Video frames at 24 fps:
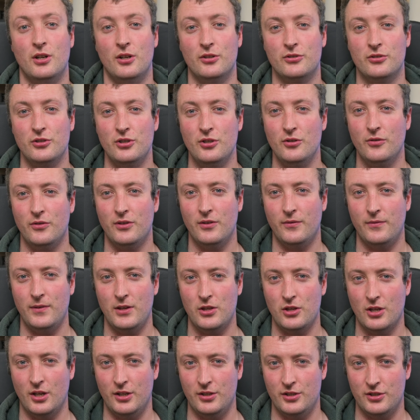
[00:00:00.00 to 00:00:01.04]
also use the
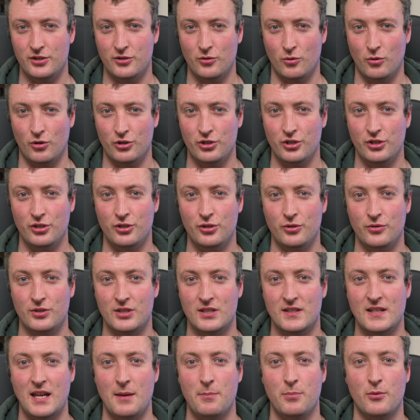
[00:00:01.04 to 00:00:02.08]
fisheye distortion to
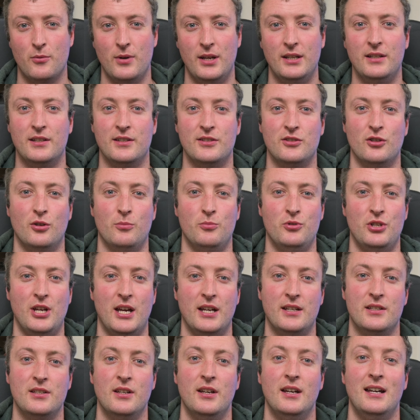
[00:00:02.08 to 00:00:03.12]
separate the
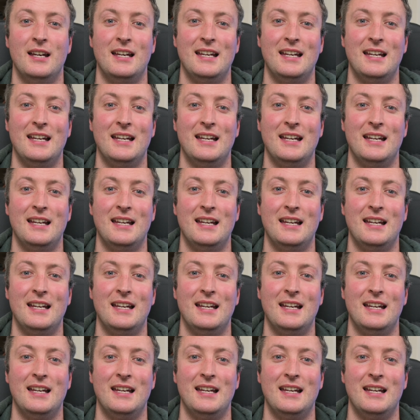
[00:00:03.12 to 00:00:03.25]
subject